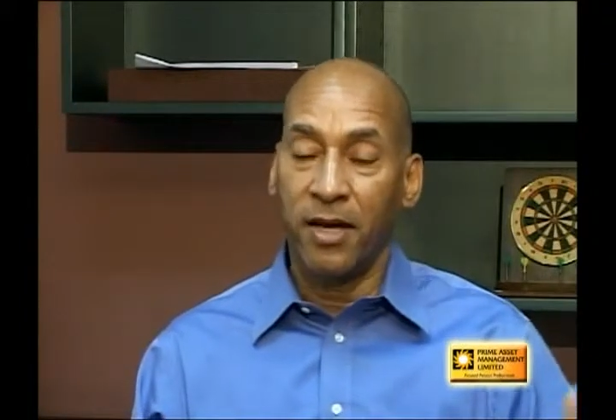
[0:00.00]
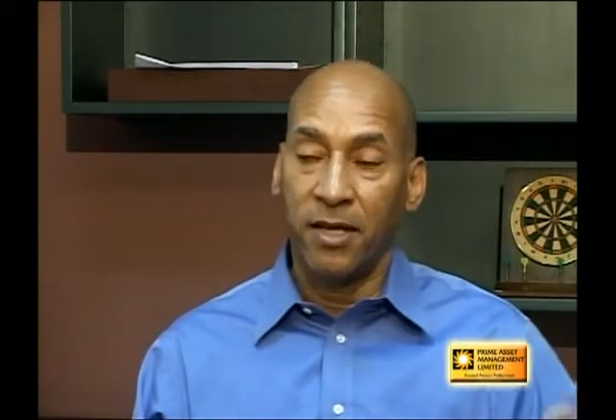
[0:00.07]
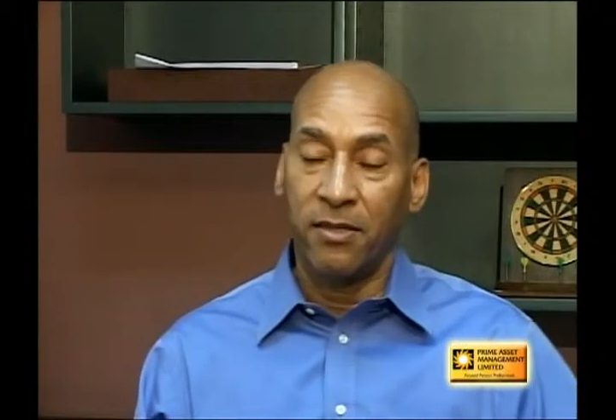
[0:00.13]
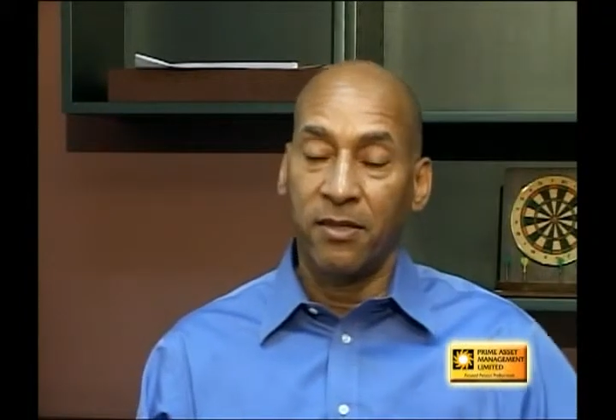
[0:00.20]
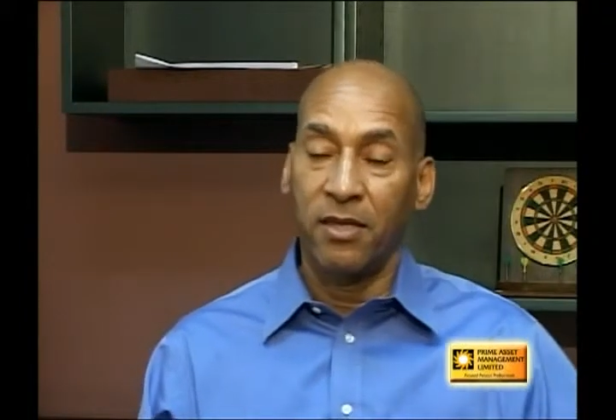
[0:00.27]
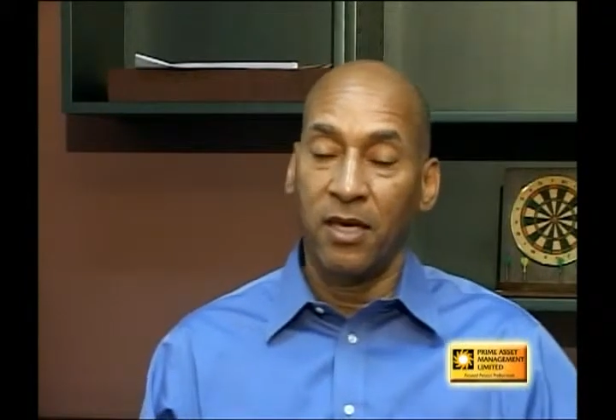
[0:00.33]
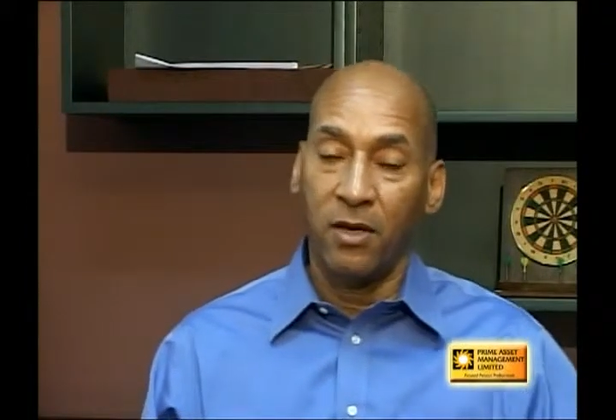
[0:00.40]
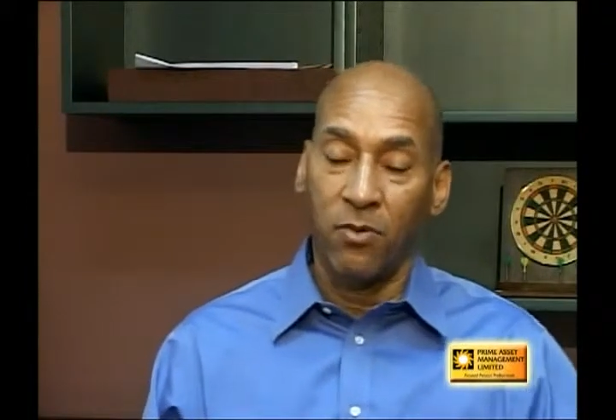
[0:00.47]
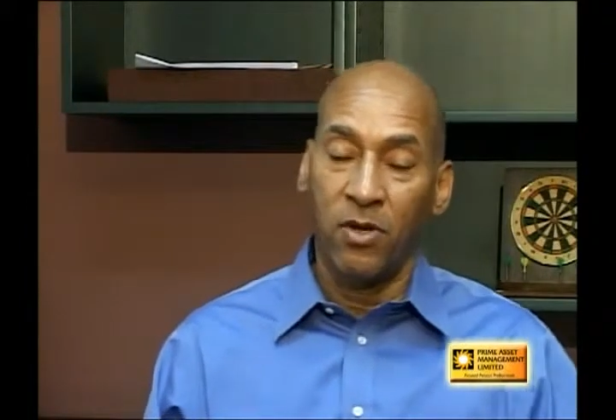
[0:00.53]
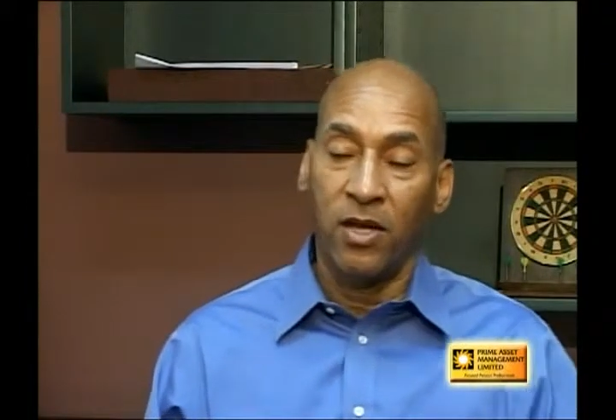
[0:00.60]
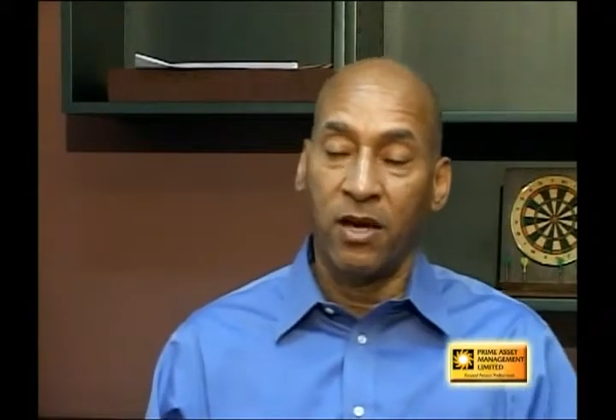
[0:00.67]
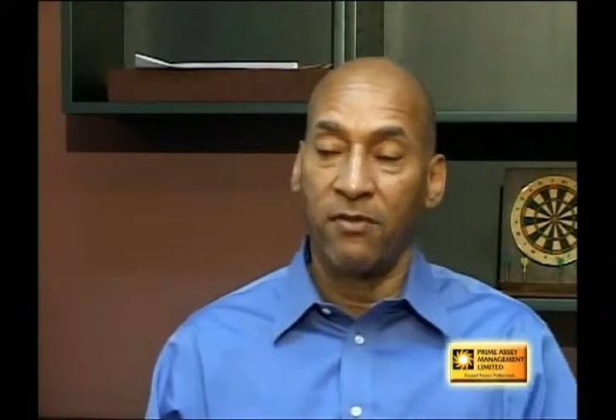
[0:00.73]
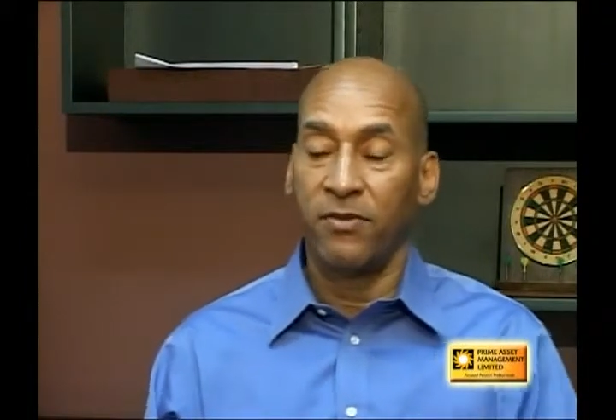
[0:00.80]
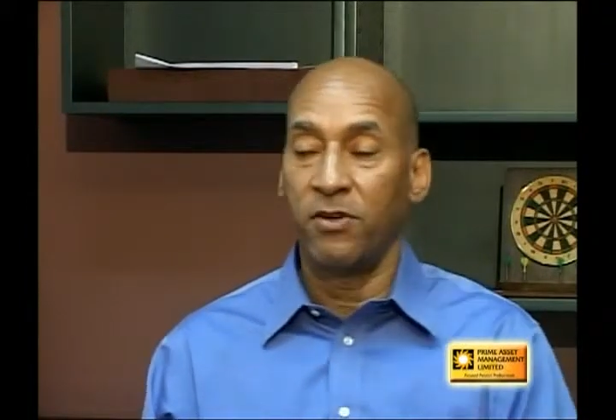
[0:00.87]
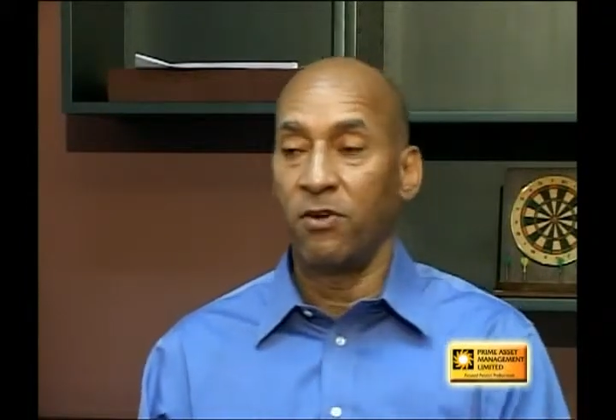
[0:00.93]
that they will
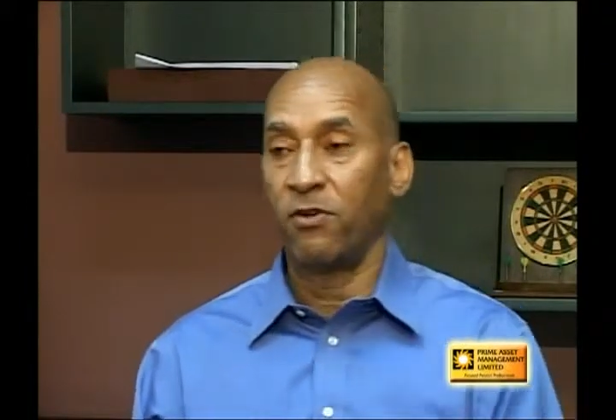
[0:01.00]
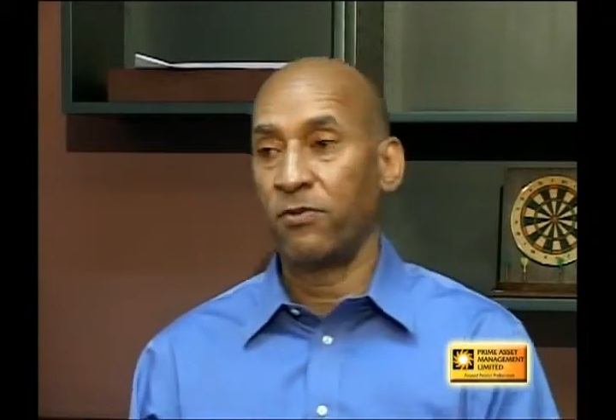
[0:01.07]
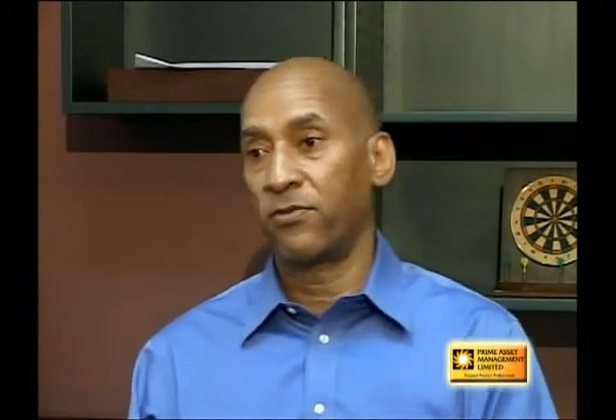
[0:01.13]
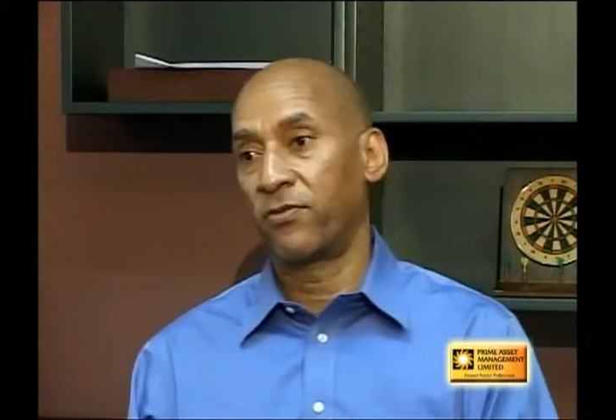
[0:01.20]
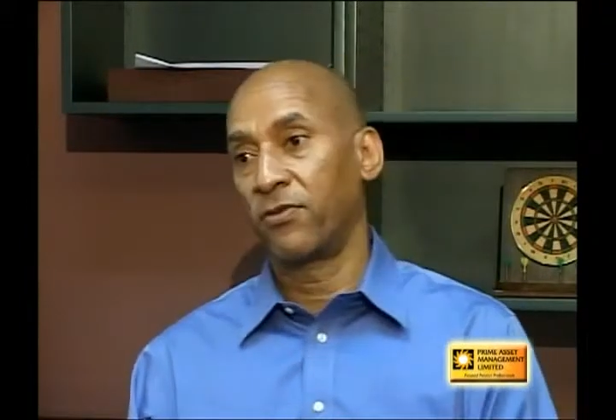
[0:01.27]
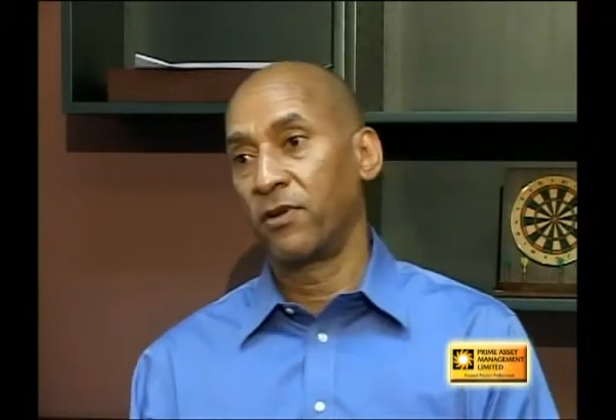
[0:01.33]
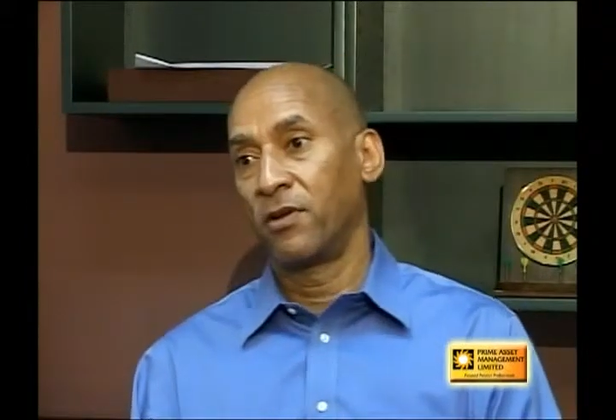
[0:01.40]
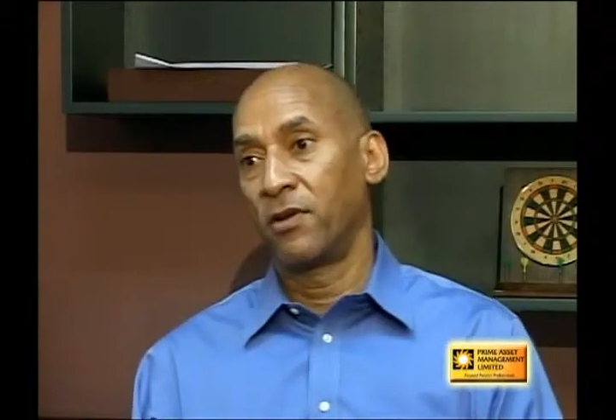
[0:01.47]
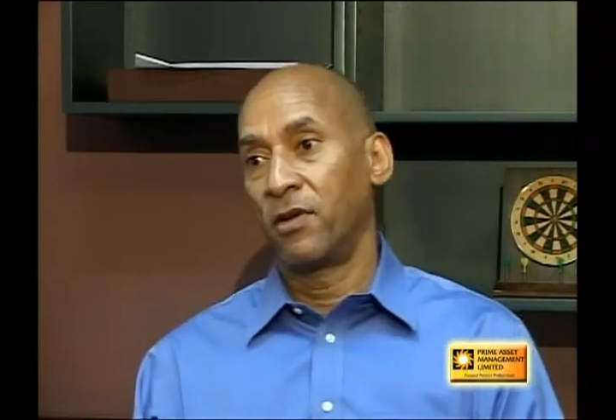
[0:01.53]
have enough